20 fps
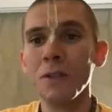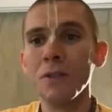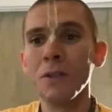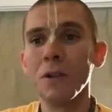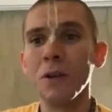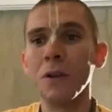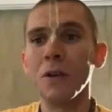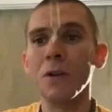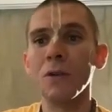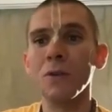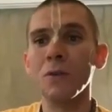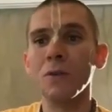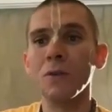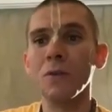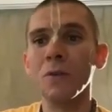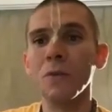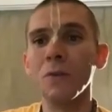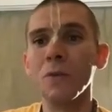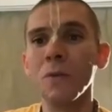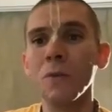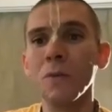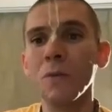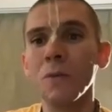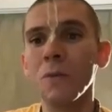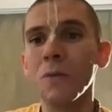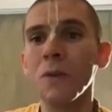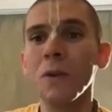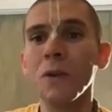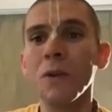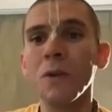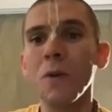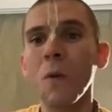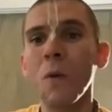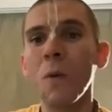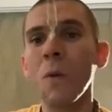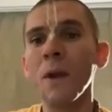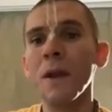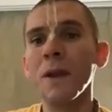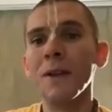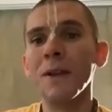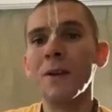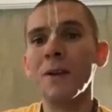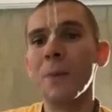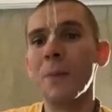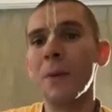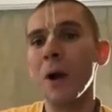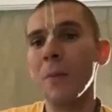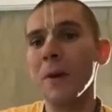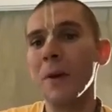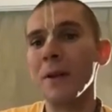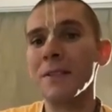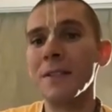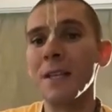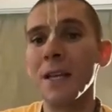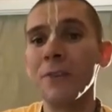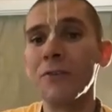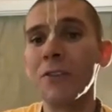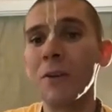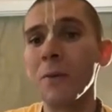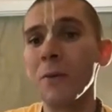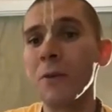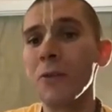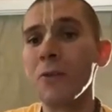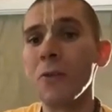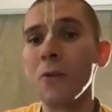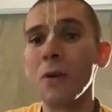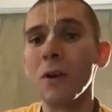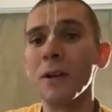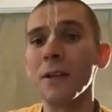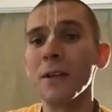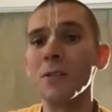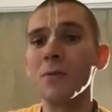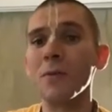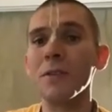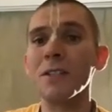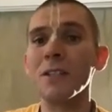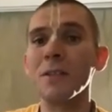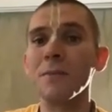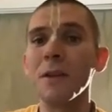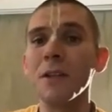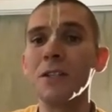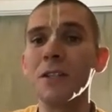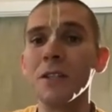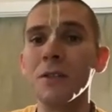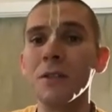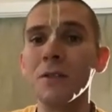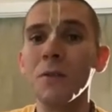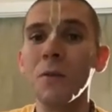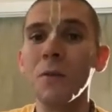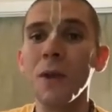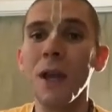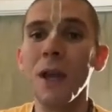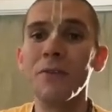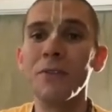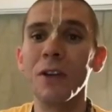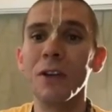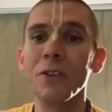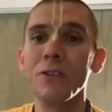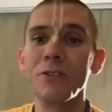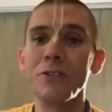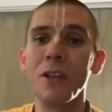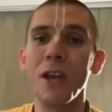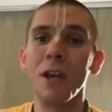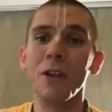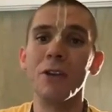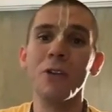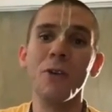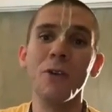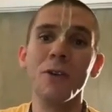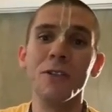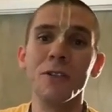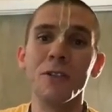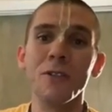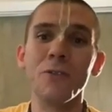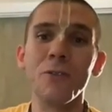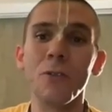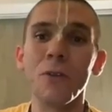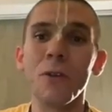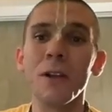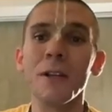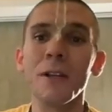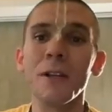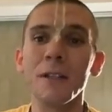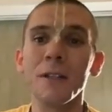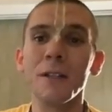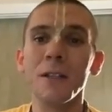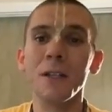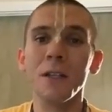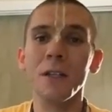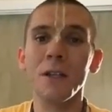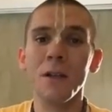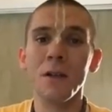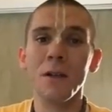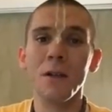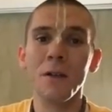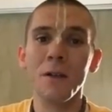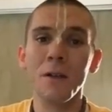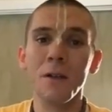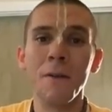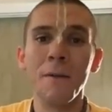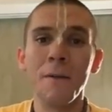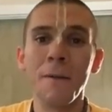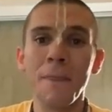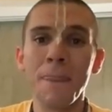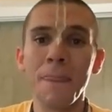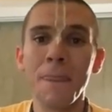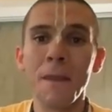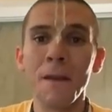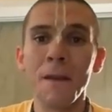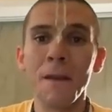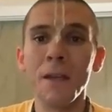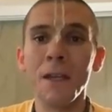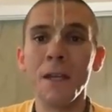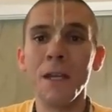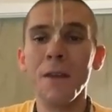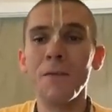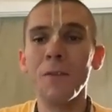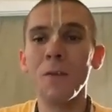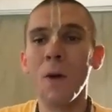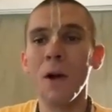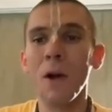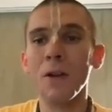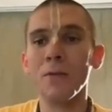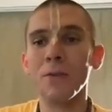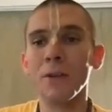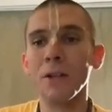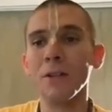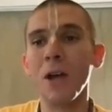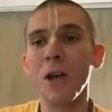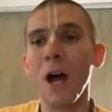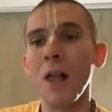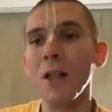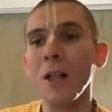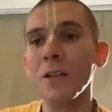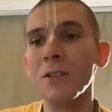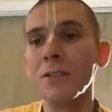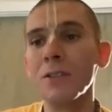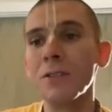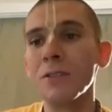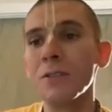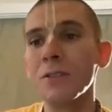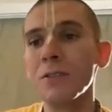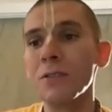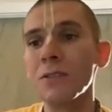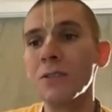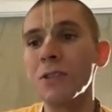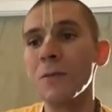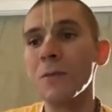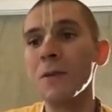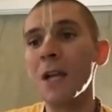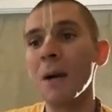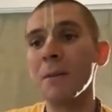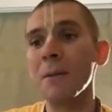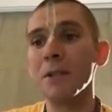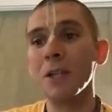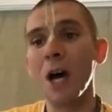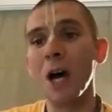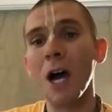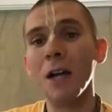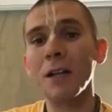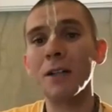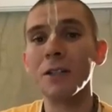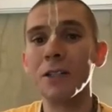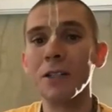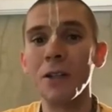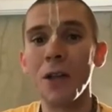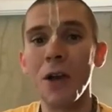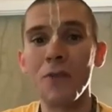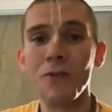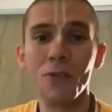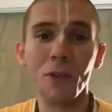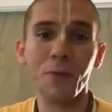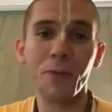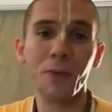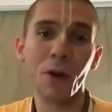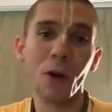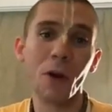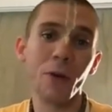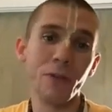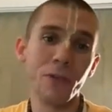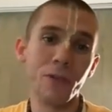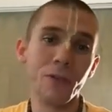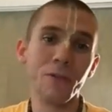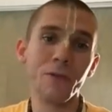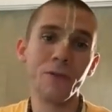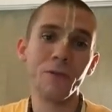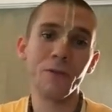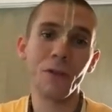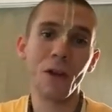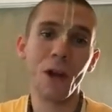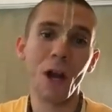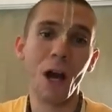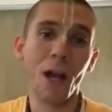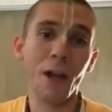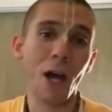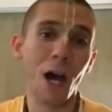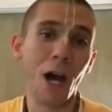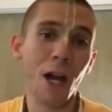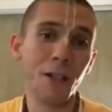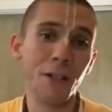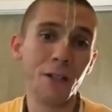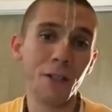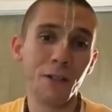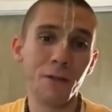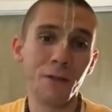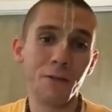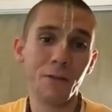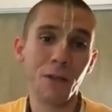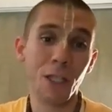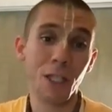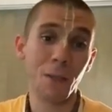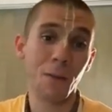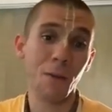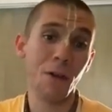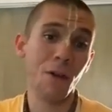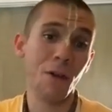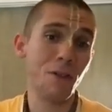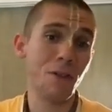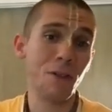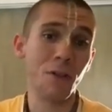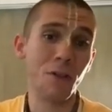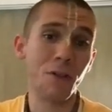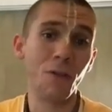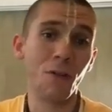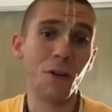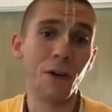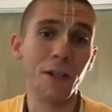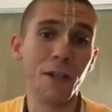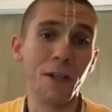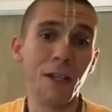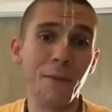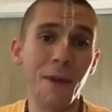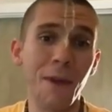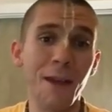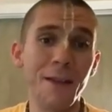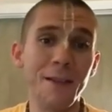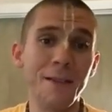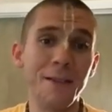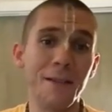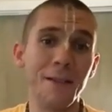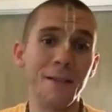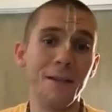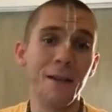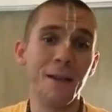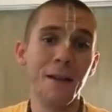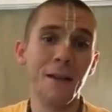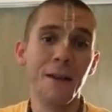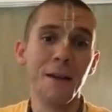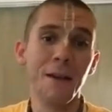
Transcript: So when Prabhupada's saying from authorities with submission, we have to understand who is an authority. If you want real knowledge to become a doctor, you have to approach a doctor, someone who's an authority on medicine,